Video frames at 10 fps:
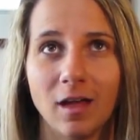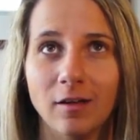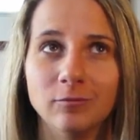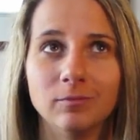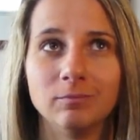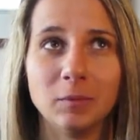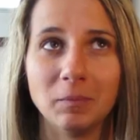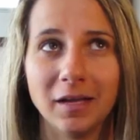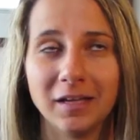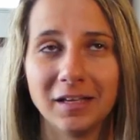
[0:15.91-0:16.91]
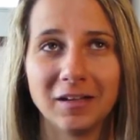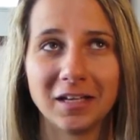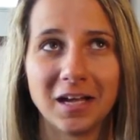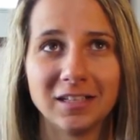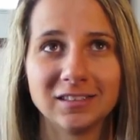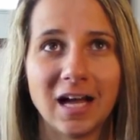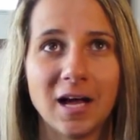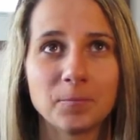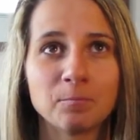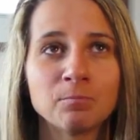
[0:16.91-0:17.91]
I've been playing it like
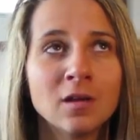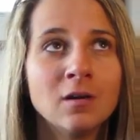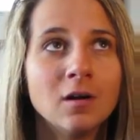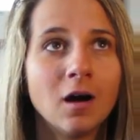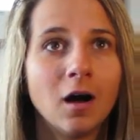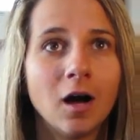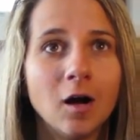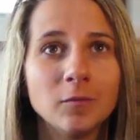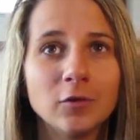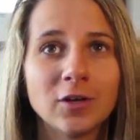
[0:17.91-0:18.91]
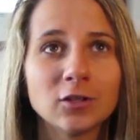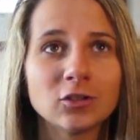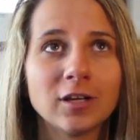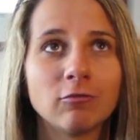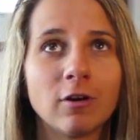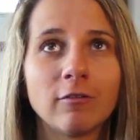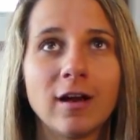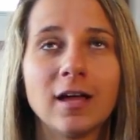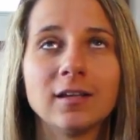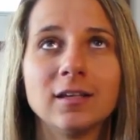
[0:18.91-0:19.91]
non-stop. You can actually like run
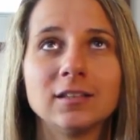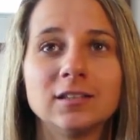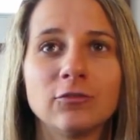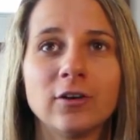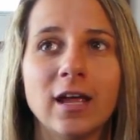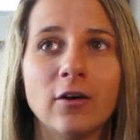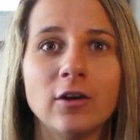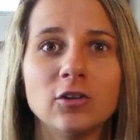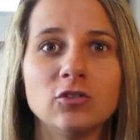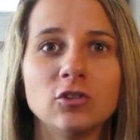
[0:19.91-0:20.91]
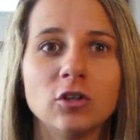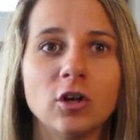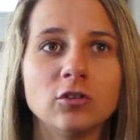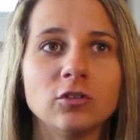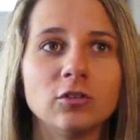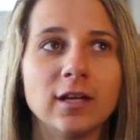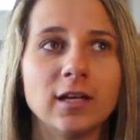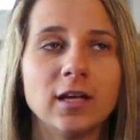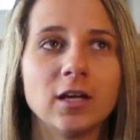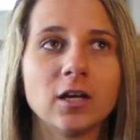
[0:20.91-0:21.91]
around. There's different areas you can go to,
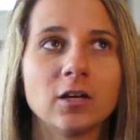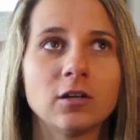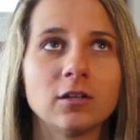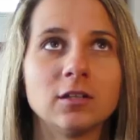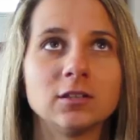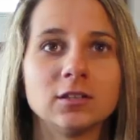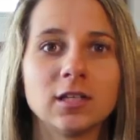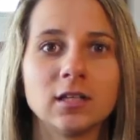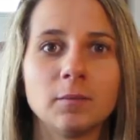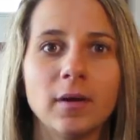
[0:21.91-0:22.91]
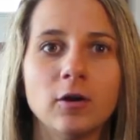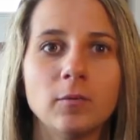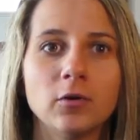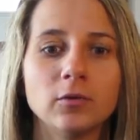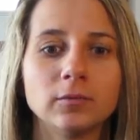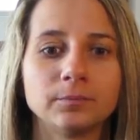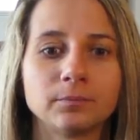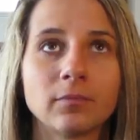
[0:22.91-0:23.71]
like here. This is like the pedal boat.